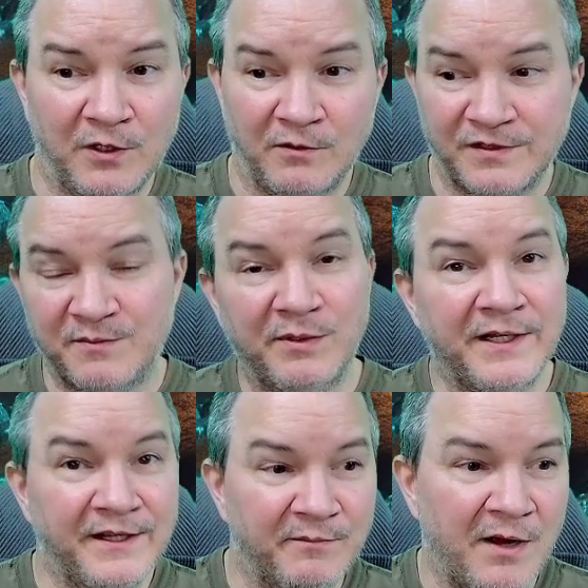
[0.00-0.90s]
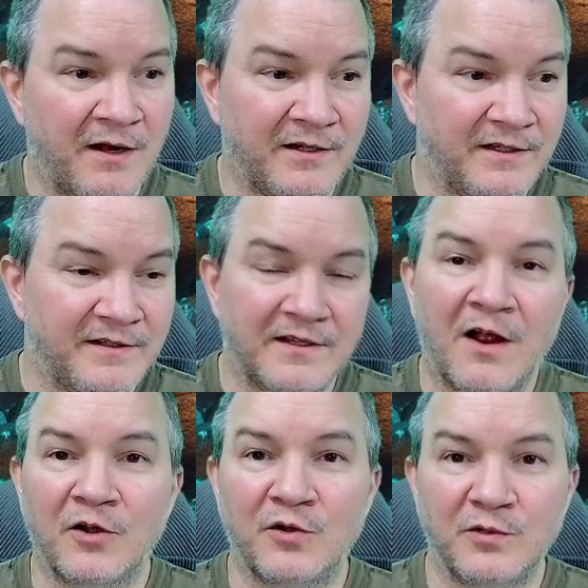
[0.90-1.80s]
splitting the party, the
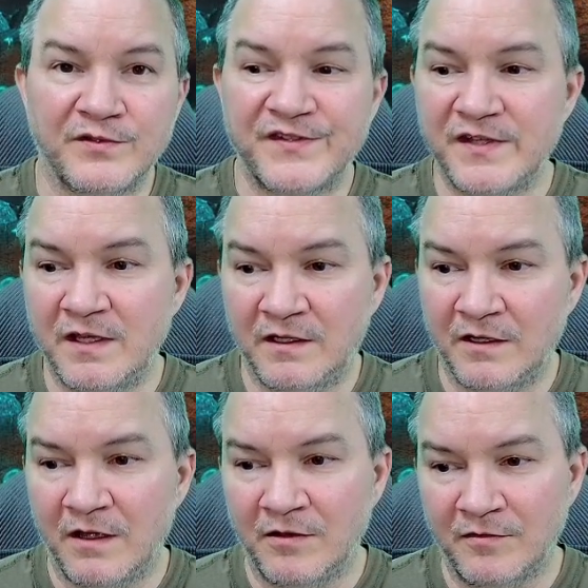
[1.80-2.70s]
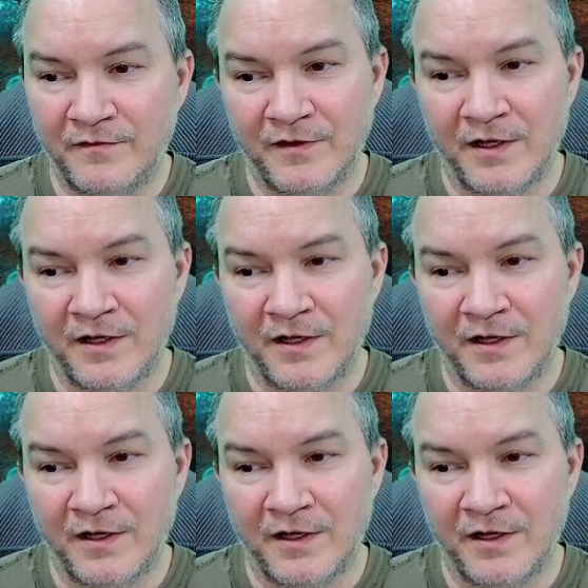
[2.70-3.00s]
cardinal sin of